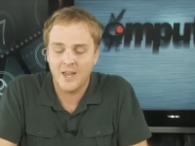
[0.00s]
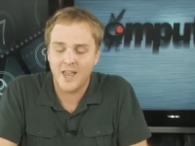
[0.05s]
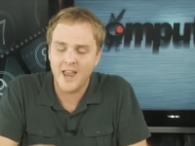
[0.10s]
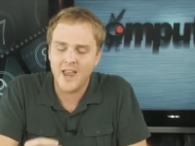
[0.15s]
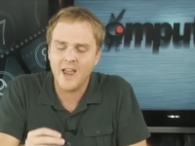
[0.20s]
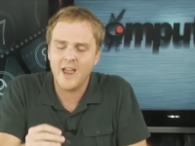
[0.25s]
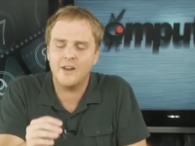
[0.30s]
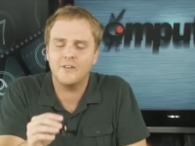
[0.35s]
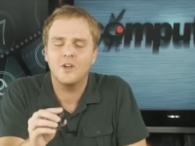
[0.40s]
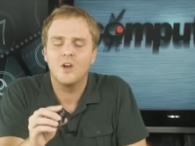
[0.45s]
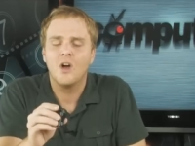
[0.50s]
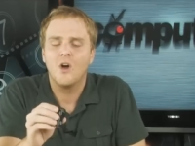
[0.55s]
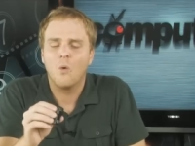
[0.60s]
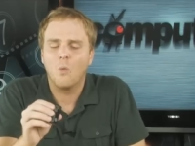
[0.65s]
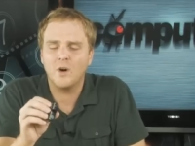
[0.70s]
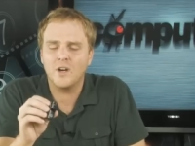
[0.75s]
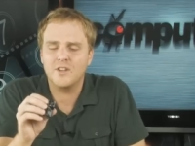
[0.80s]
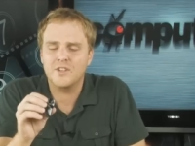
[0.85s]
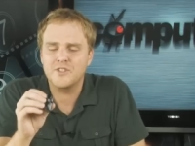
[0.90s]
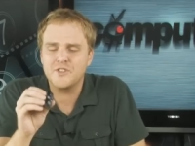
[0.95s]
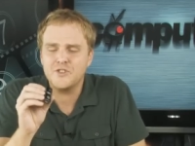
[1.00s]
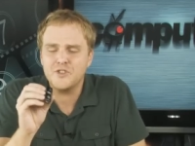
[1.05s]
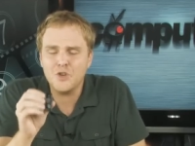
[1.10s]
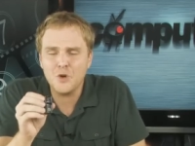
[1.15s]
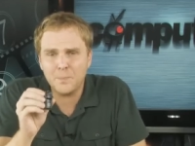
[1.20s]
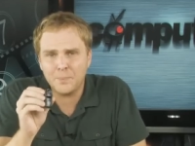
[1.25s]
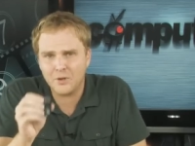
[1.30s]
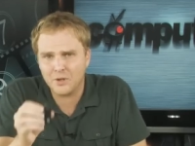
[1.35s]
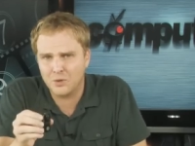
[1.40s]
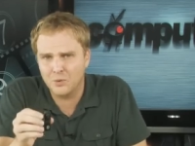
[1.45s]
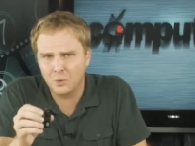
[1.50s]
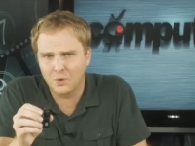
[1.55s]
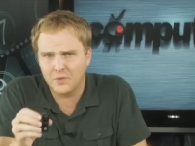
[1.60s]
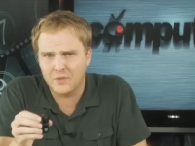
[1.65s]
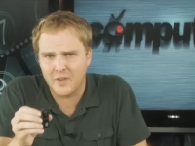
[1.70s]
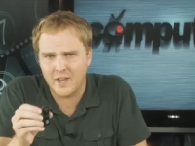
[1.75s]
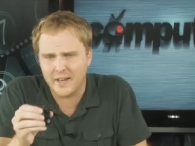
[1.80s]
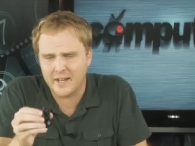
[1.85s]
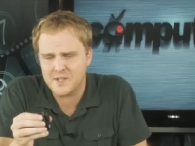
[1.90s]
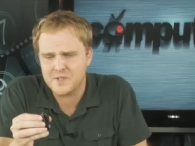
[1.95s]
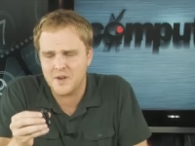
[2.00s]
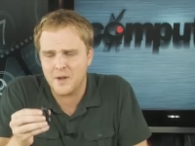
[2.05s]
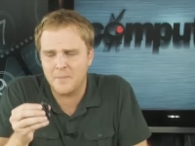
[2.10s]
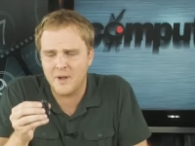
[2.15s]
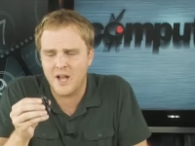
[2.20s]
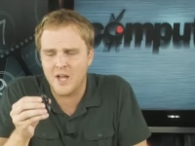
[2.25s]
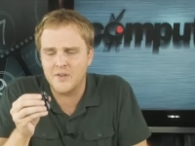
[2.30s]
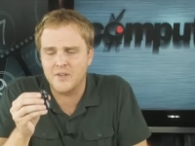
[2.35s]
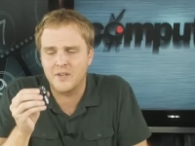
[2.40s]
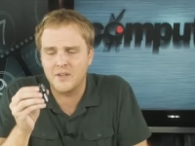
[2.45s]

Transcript: And one of the super cool things about